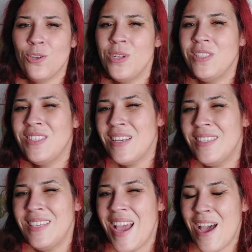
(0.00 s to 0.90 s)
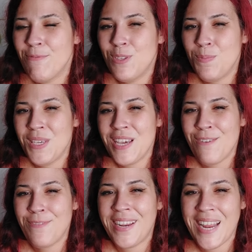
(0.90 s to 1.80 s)
So it doesn't have to be a
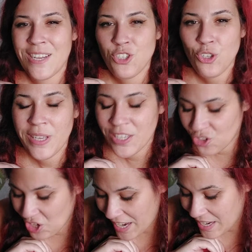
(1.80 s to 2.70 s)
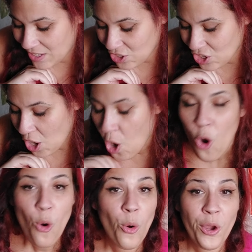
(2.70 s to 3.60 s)
financial exchange
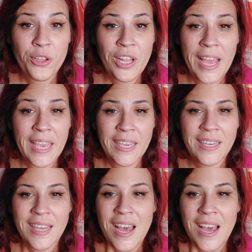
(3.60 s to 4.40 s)
or like